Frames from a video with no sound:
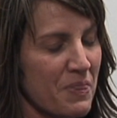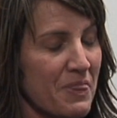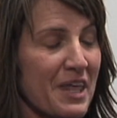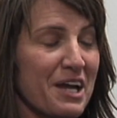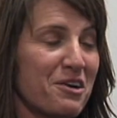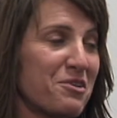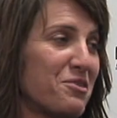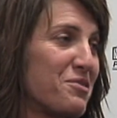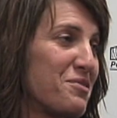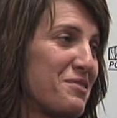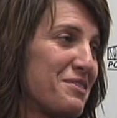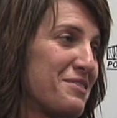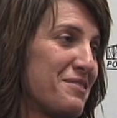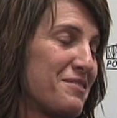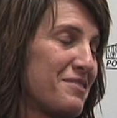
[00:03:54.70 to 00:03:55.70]
They
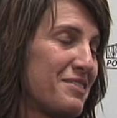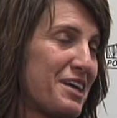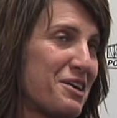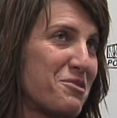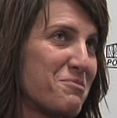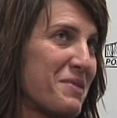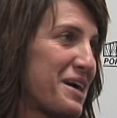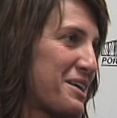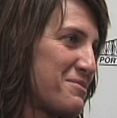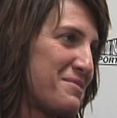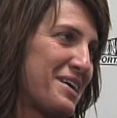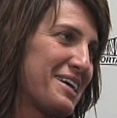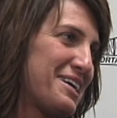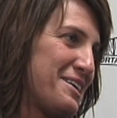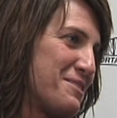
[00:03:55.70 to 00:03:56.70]
don't make him
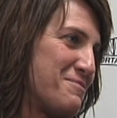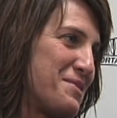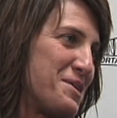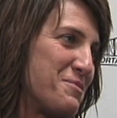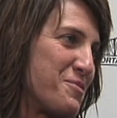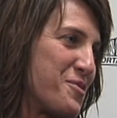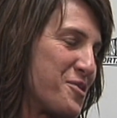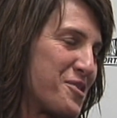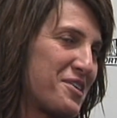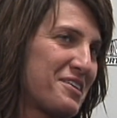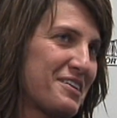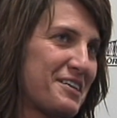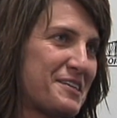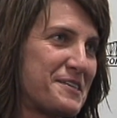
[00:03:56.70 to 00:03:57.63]
like him anymore.